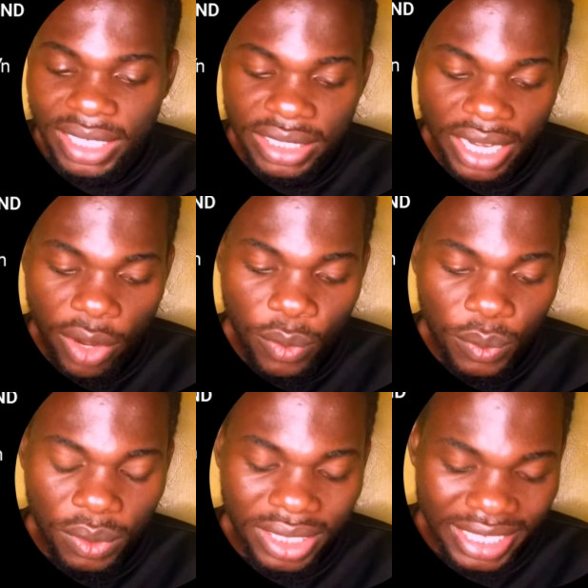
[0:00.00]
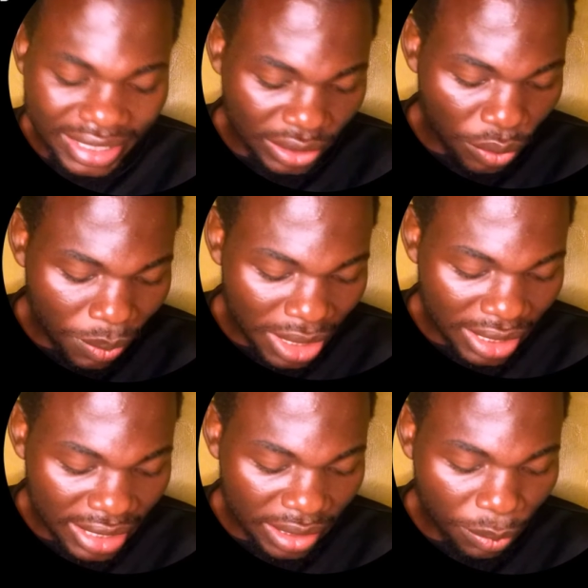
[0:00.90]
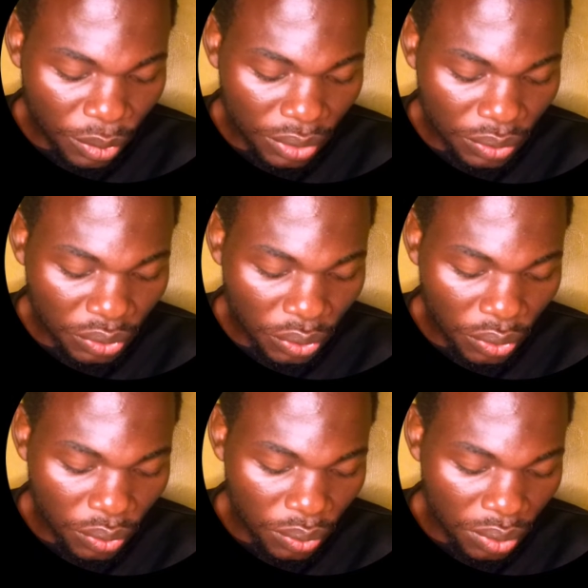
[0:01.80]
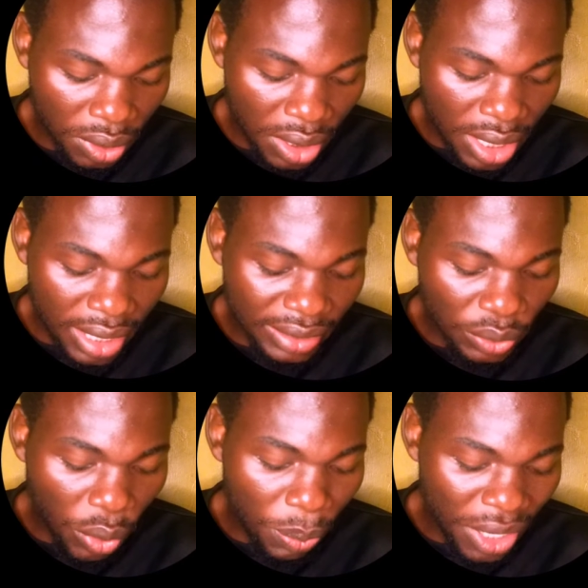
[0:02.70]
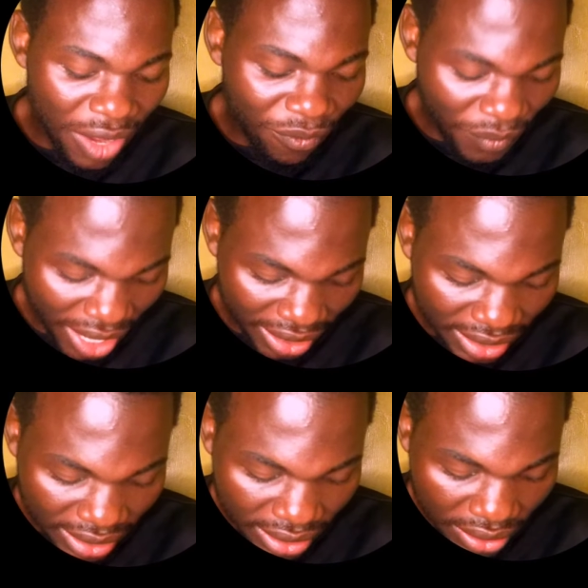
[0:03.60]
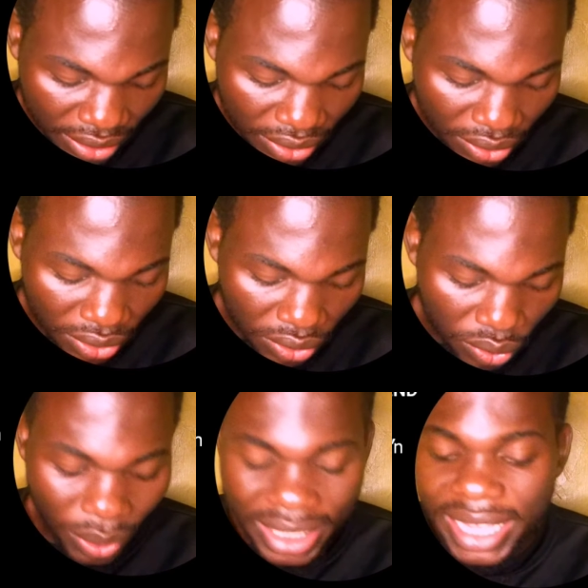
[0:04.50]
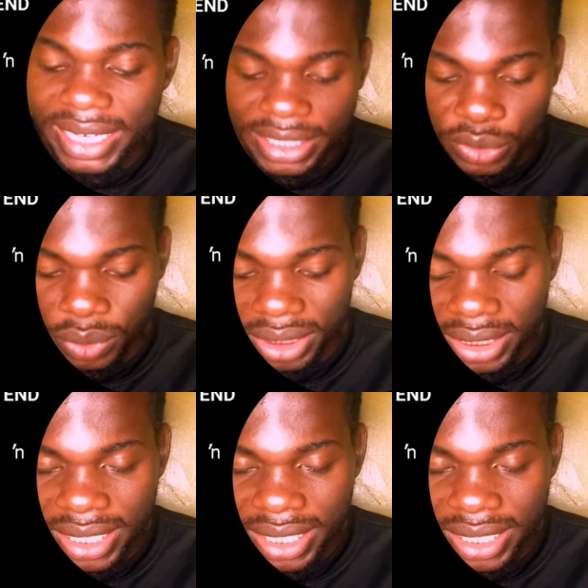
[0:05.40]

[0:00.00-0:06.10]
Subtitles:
Now the next command that I'm going to show you is copying a file to a directory.